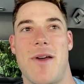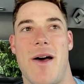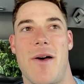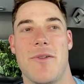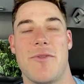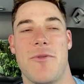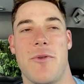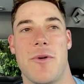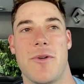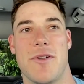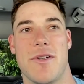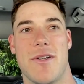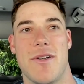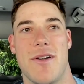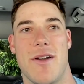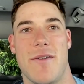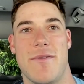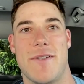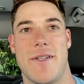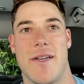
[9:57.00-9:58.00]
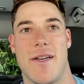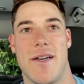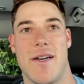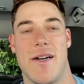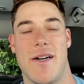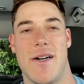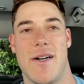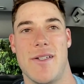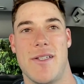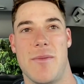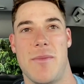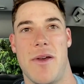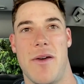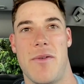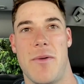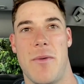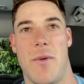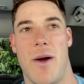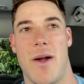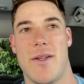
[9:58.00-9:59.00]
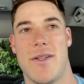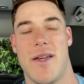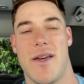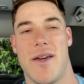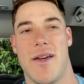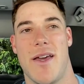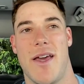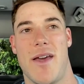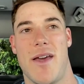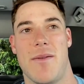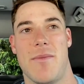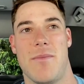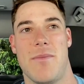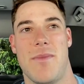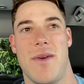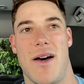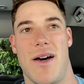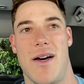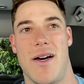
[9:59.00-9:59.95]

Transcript: No, I was fortunate enough to be able to watch that game